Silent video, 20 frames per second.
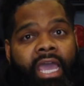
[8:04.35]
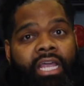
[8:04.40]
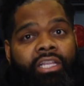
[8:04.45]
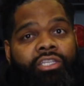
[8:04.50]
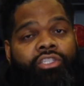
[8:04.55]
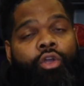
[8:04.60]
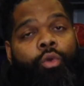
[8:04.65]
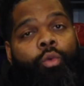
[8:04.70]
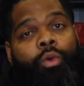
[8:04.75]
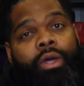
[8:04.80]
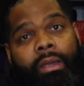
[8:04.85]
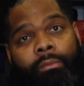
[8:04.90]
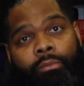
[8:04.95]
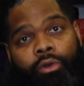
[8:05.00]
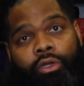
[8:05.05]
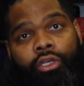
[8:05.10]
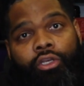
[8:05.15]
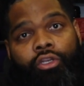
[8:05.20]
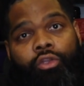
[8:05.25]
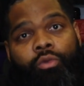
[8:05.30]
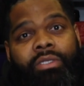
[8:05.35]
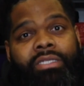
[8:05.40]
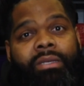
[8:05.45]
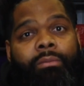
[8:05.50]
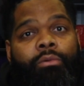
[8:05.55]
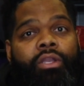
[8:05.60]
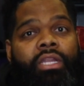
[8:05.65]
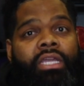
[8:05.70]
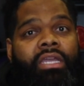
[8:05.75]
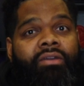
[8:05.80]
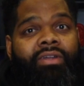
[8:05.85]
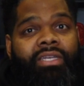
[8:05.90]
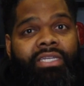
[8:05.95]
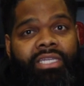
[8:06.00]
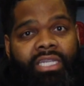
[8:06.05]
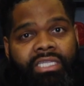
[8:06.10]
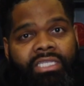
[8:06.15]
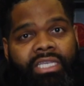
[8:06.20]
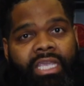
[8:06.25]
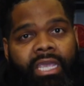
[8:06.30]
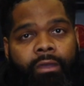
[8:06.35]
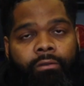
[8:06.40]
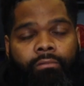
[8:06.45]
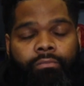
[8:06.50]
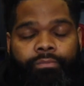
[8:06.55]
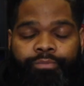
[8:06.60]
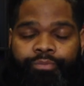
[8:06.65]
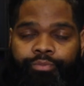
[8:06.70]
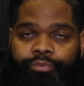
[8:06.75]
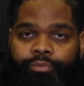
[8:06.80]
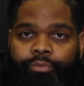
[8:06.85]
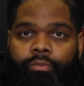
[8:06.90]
And so what I'm going to do is I'm going to give a discount